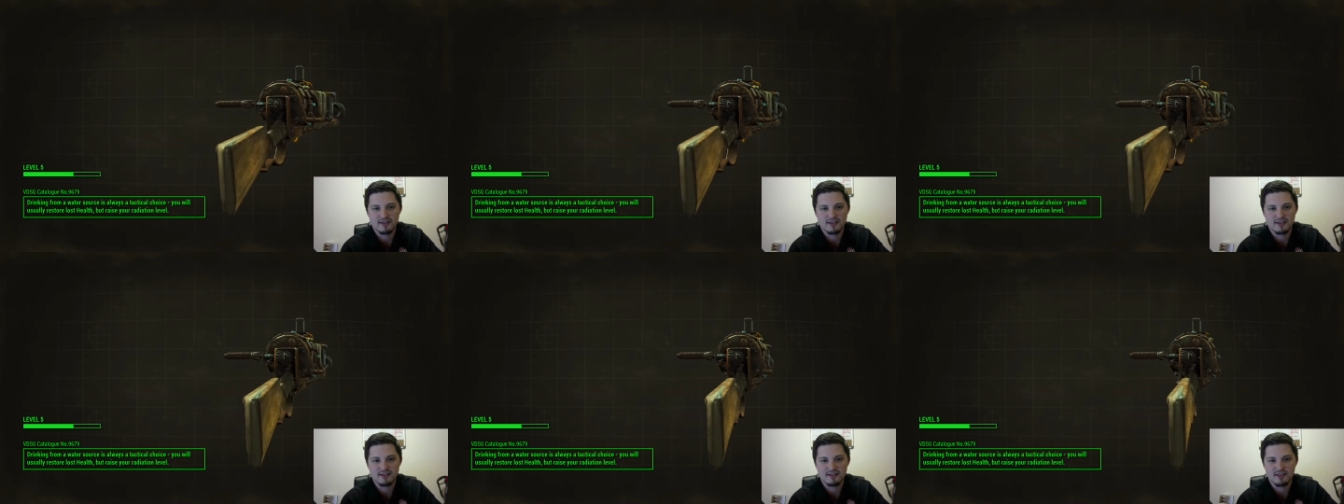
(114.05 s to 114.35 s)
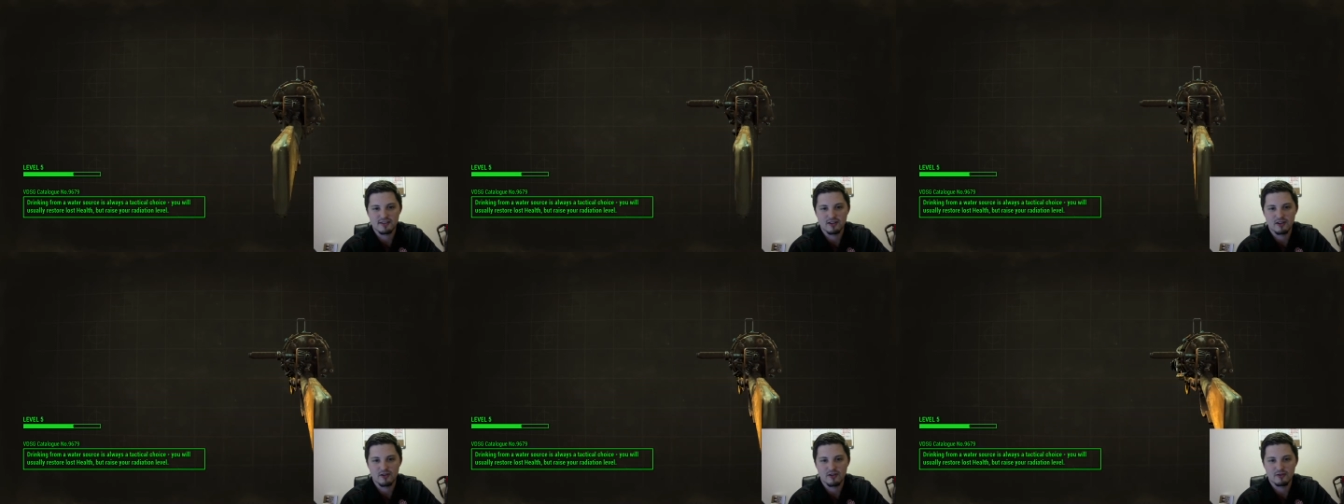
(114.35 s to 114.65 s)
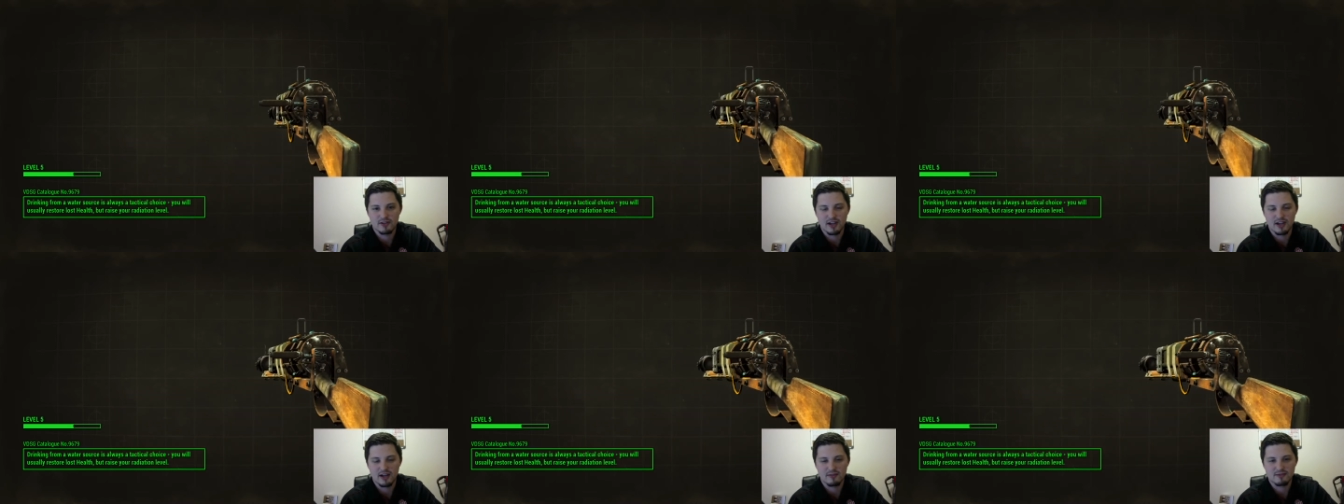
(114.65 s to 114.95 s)
is the load
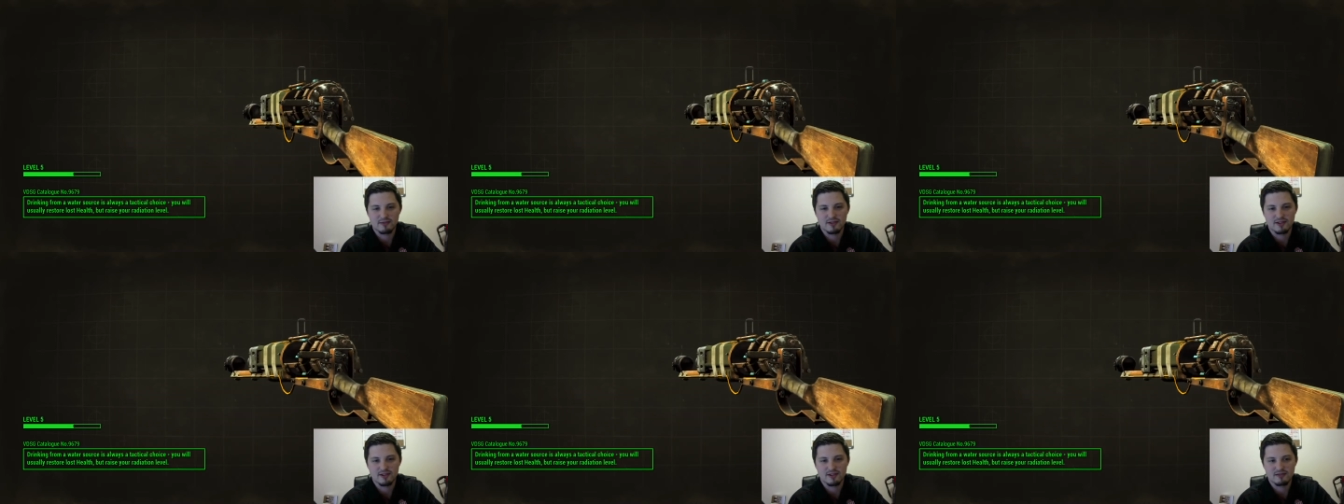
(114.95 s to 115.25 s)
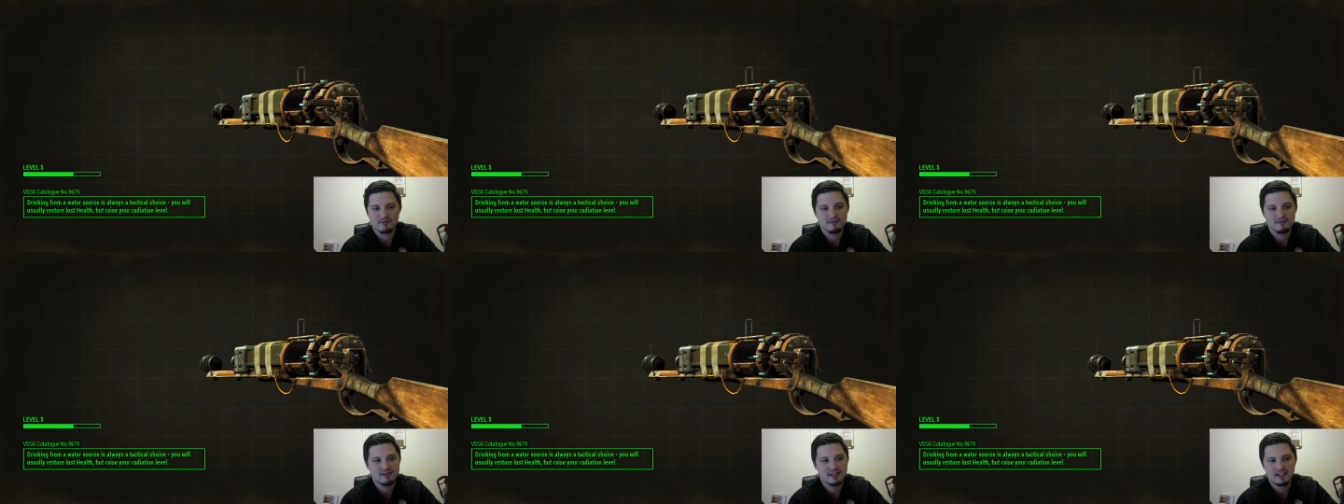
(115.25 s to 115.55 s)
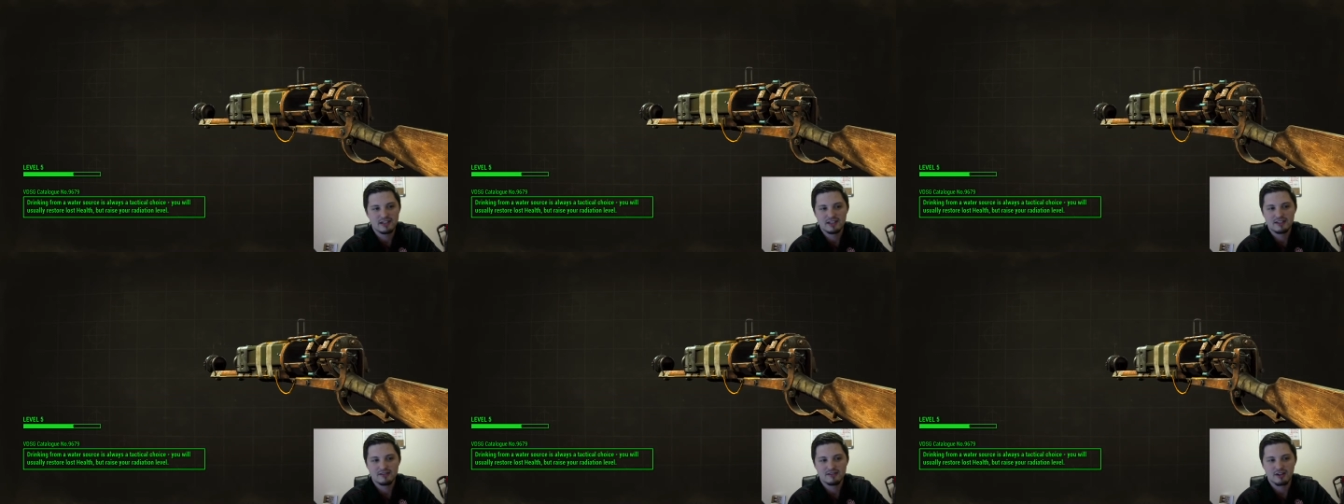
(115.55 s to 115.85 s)
times are
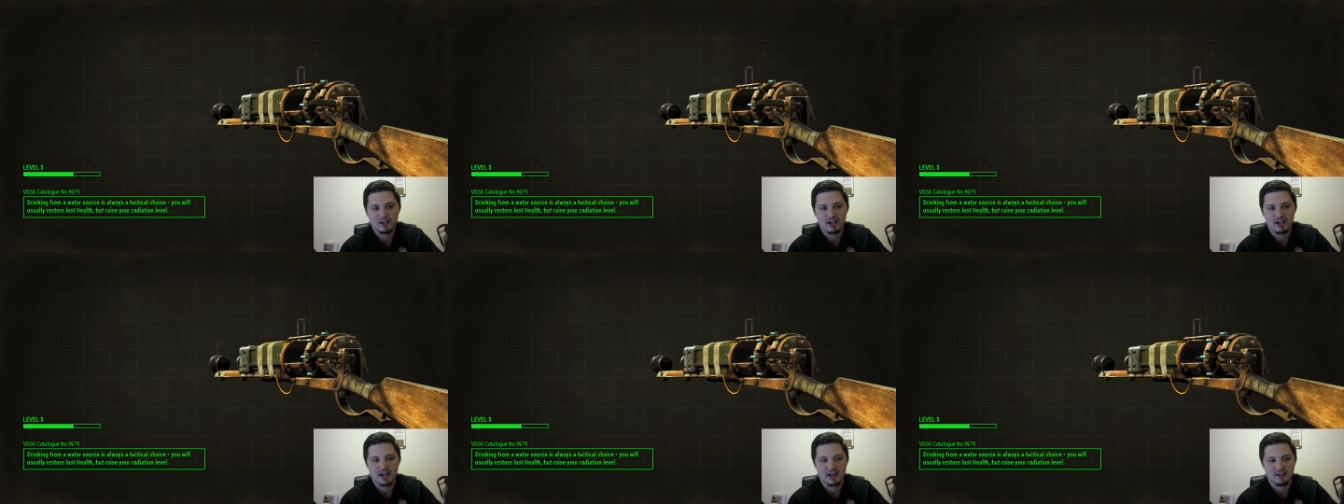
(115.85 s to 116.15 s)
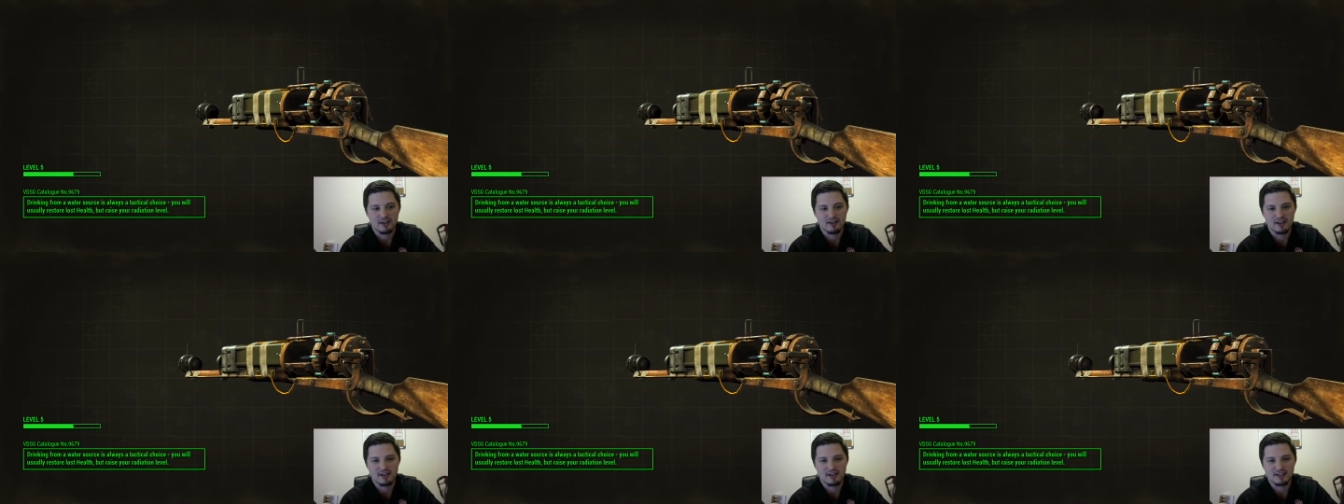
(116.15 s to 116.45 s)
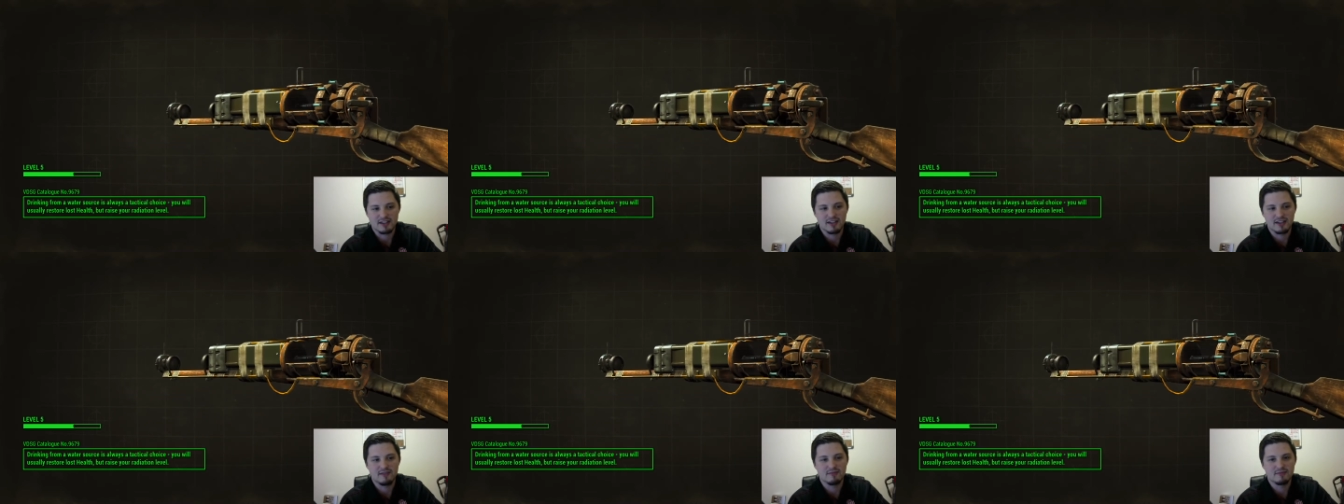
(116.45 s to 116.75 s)
kind of
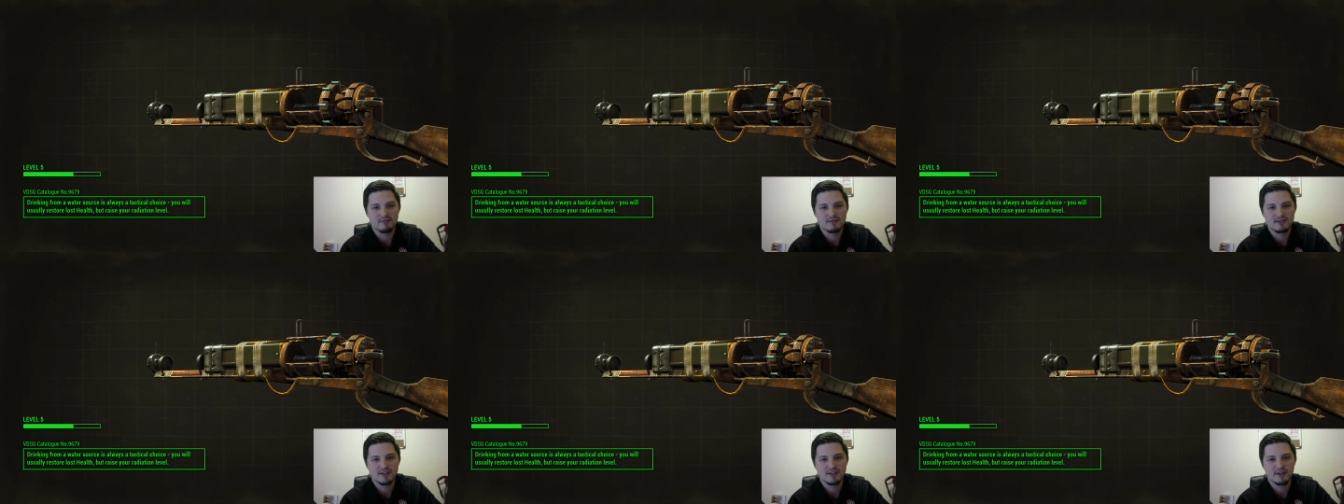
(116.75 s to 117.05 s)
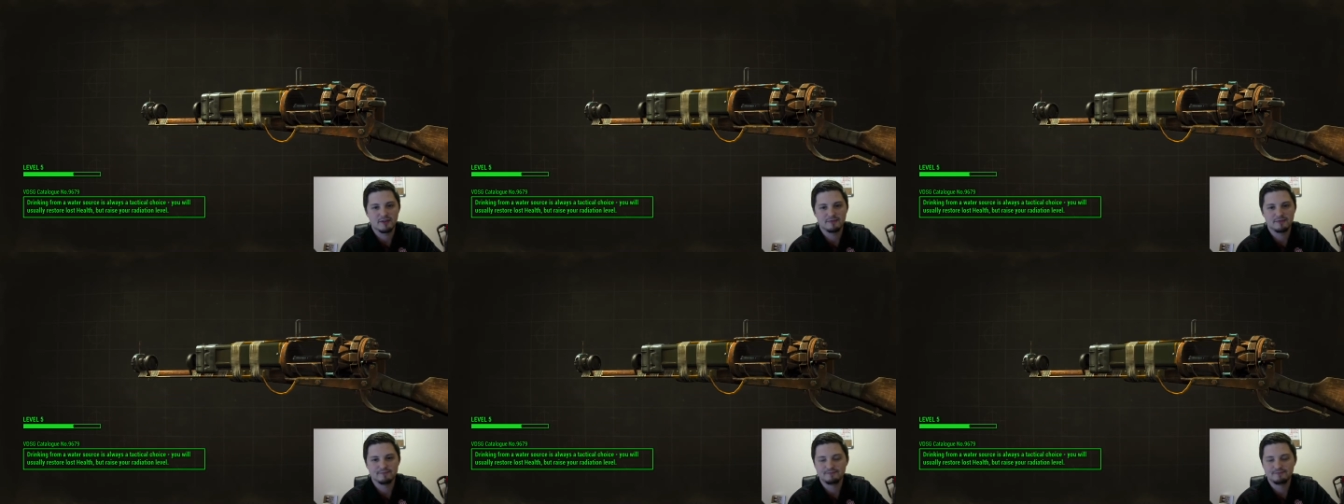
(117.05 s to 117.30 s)
crazy, so.